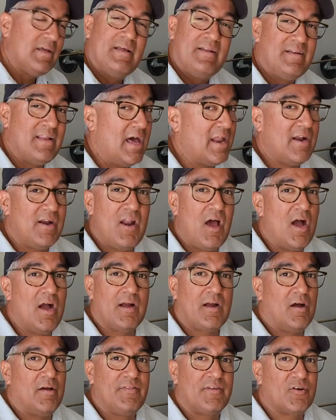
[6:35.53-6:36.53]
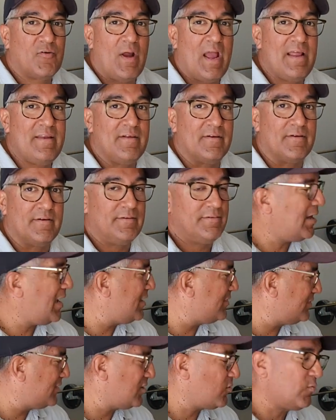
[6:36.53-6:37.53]
not a knock on the granular. I
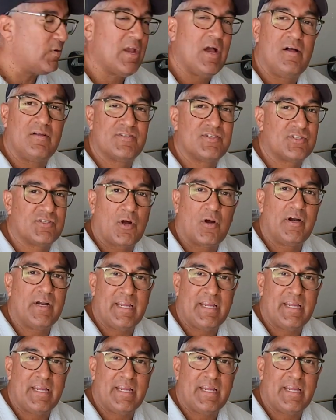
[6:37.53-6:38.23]
think we all start